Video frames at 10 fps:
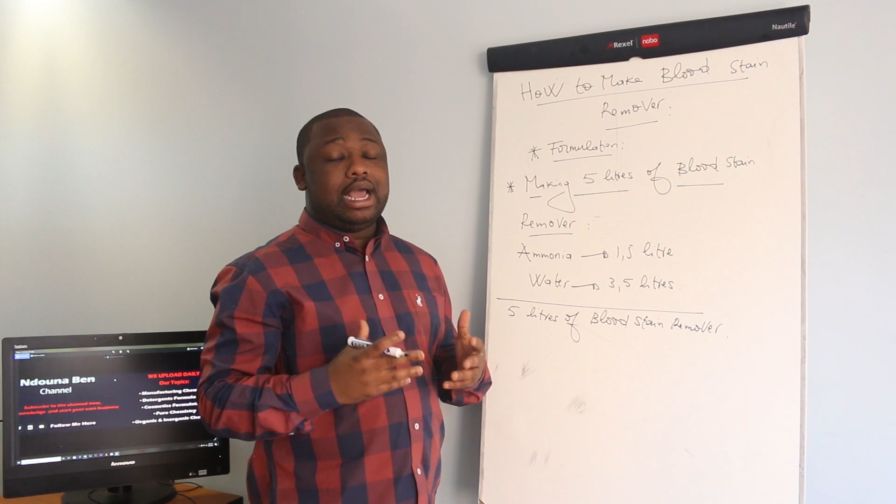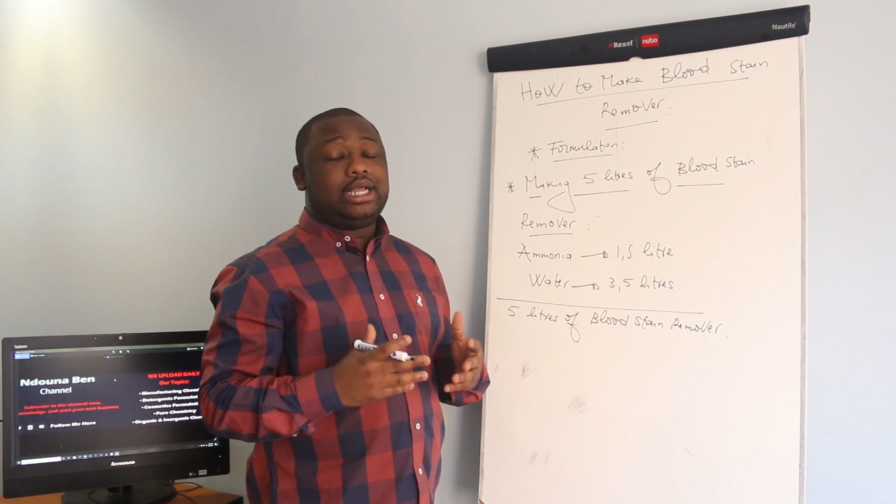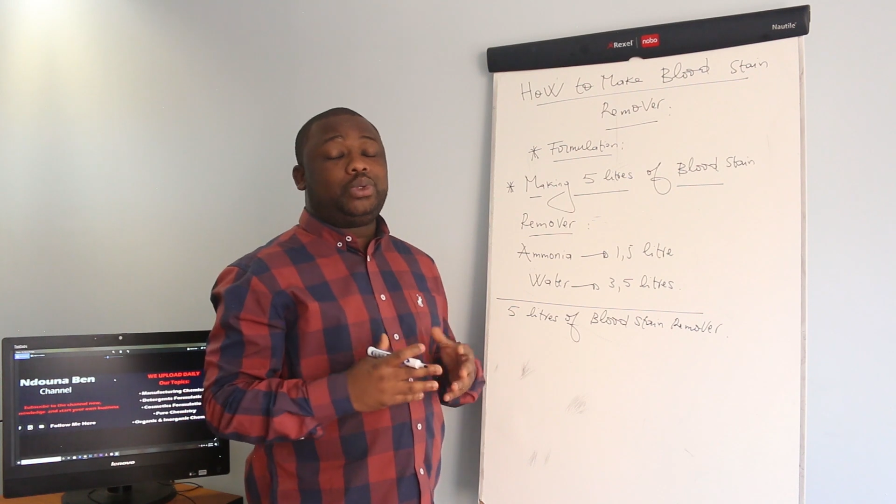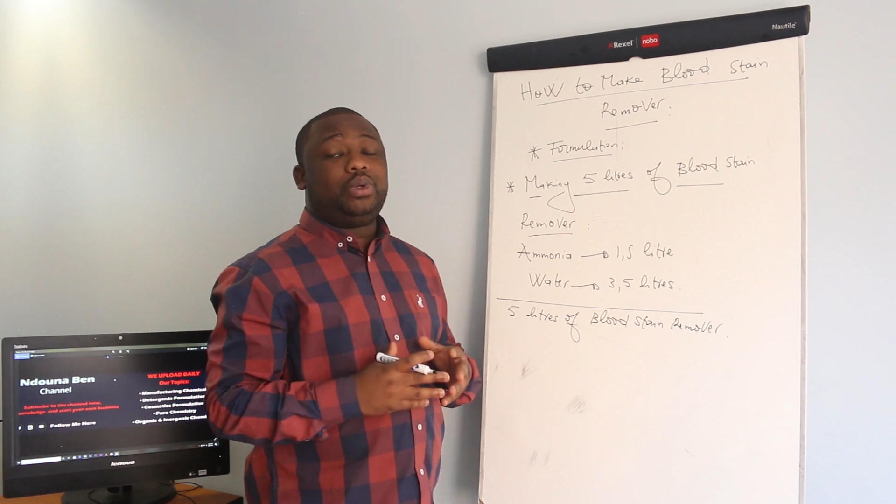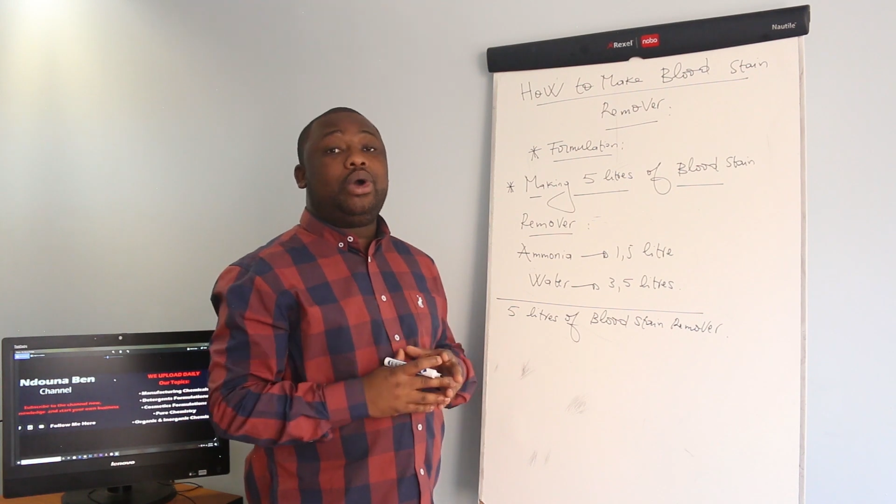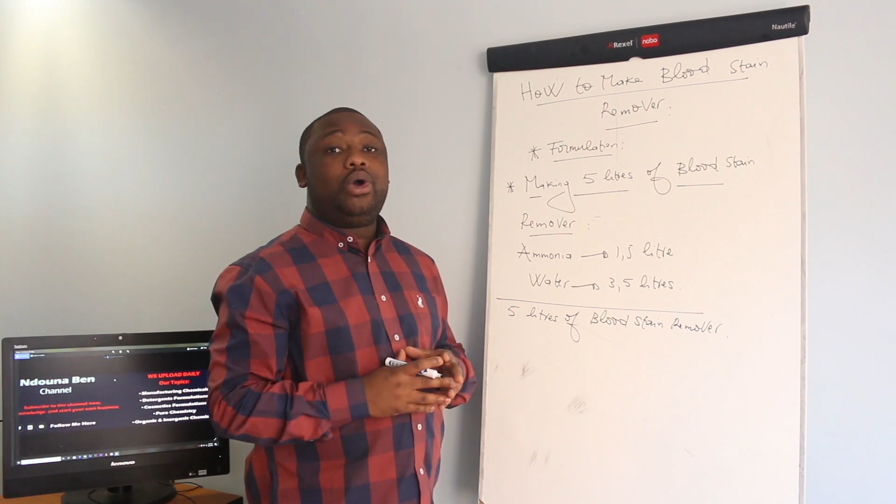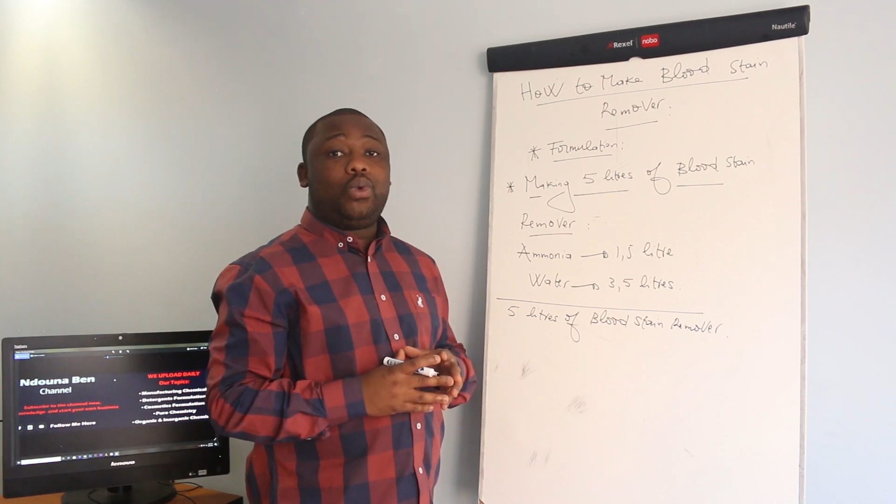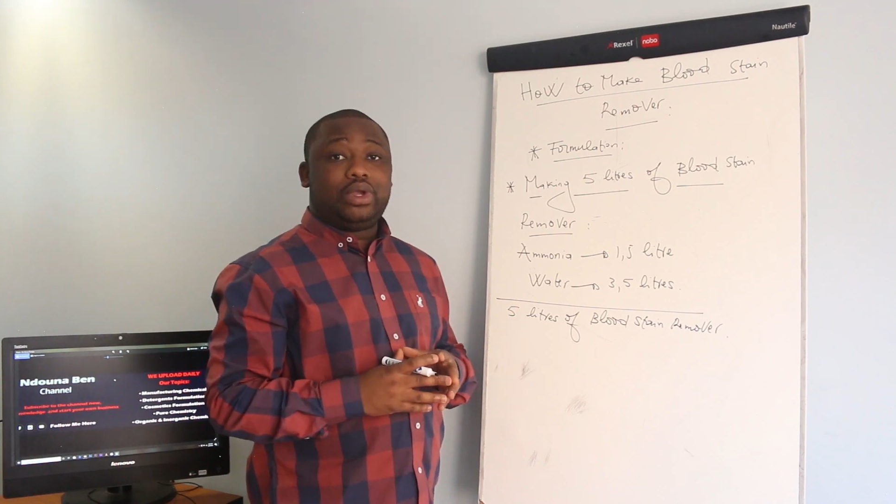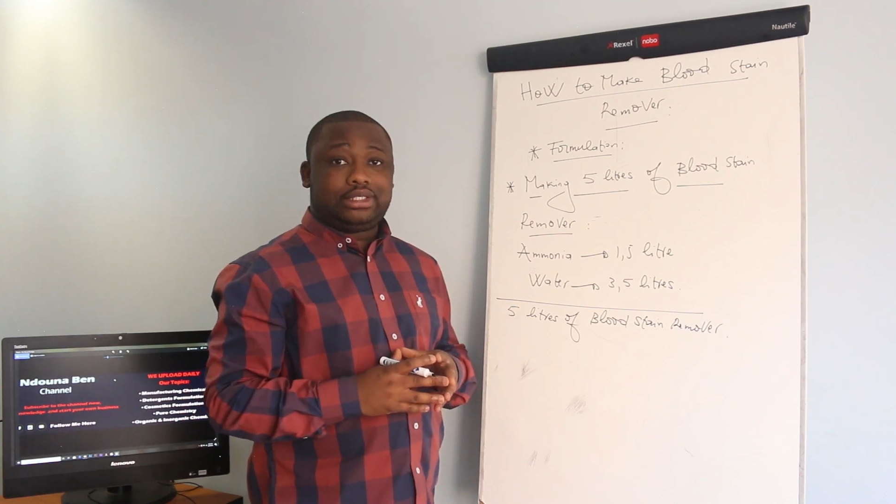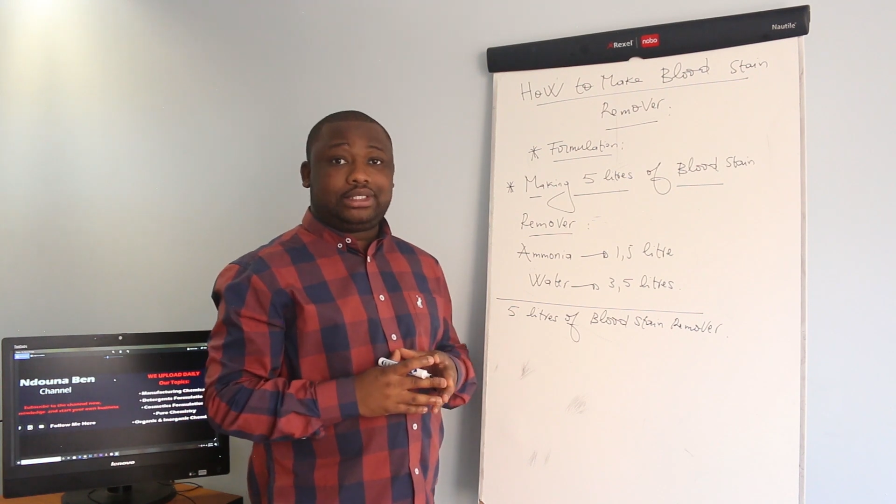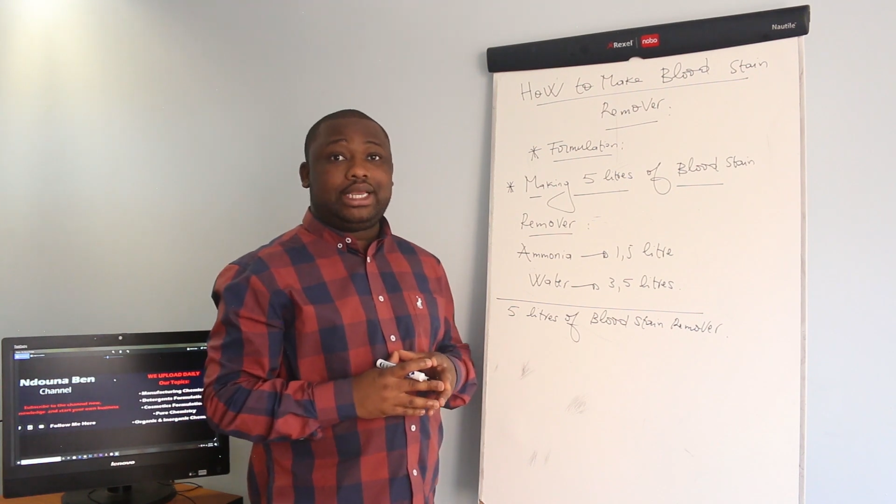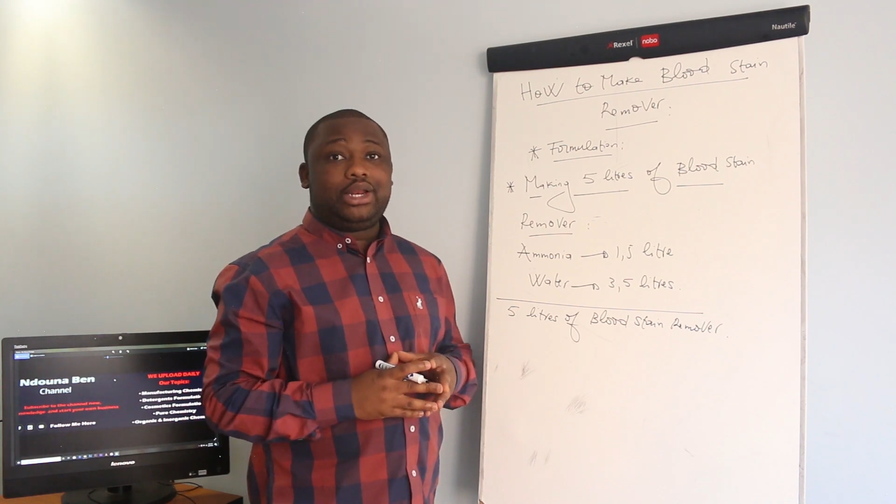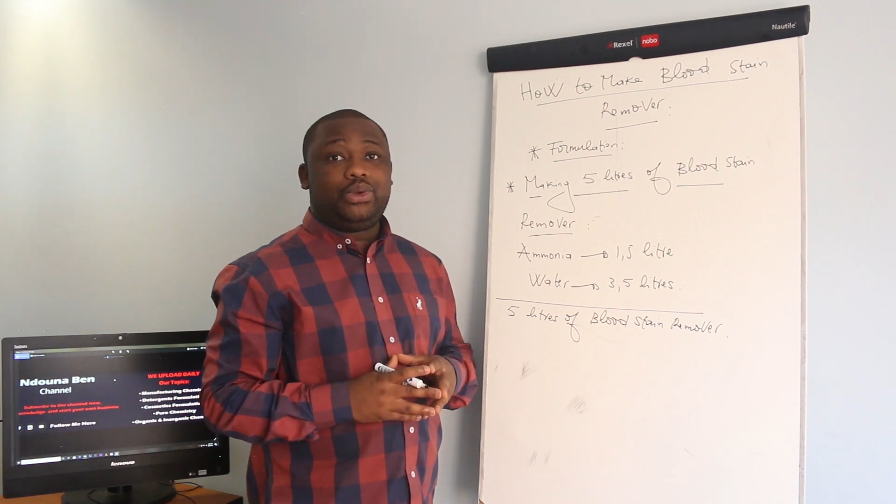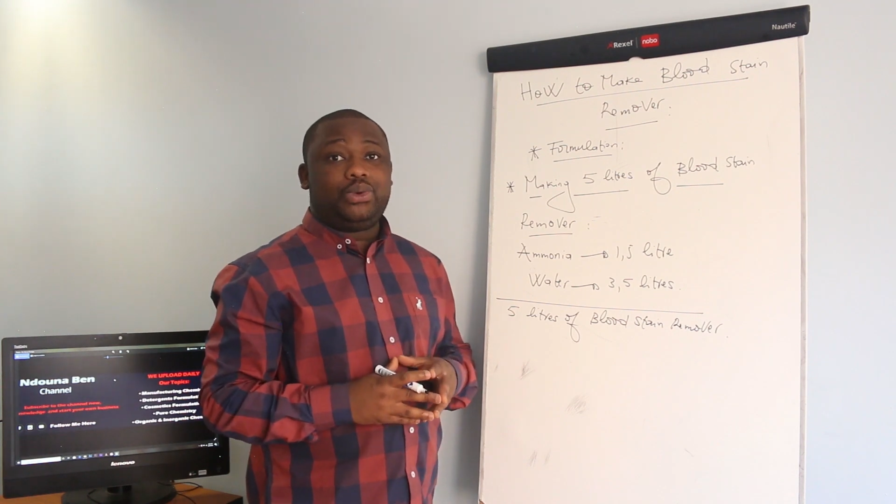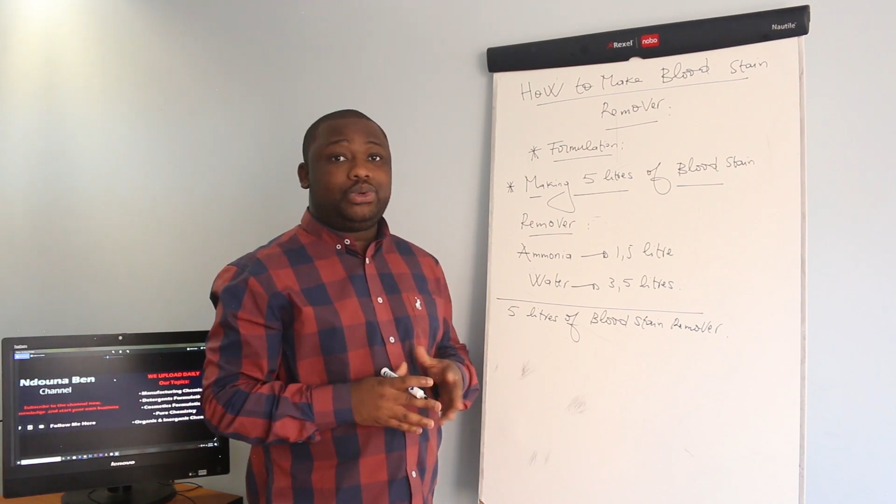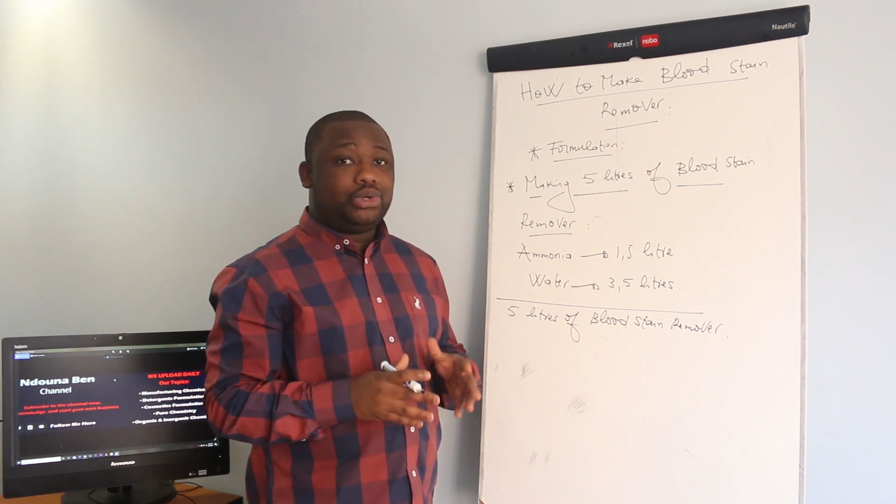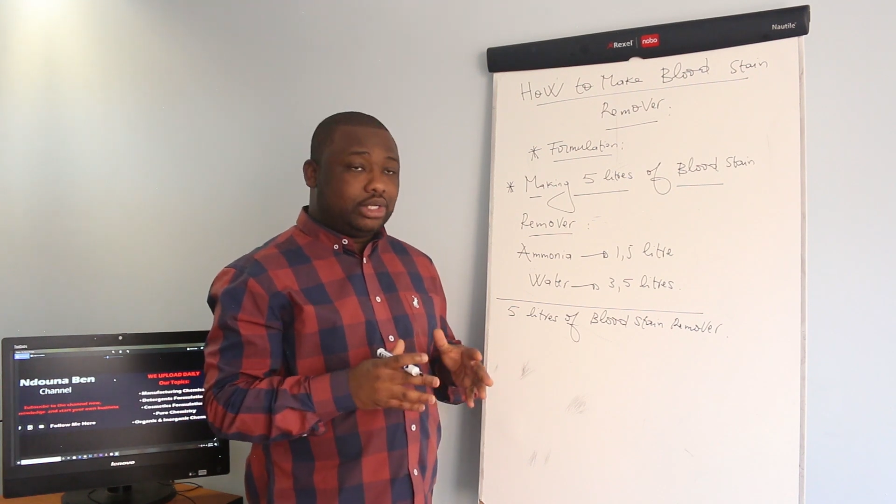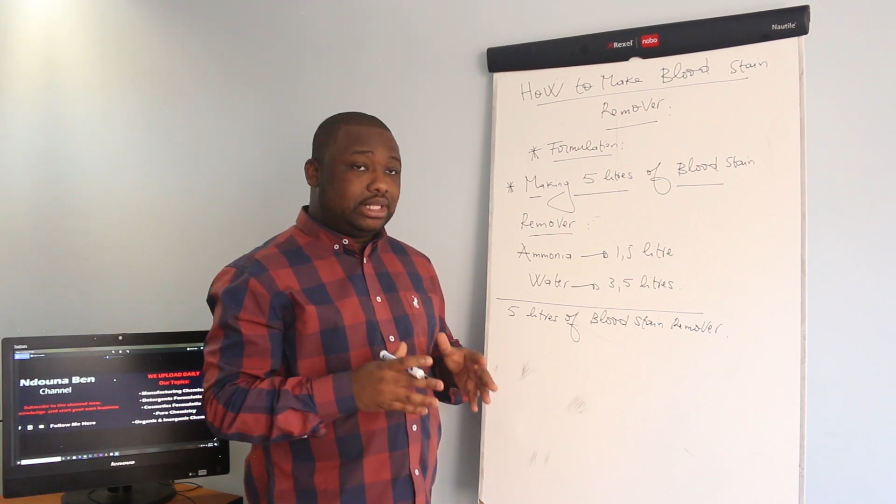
As we always tell you,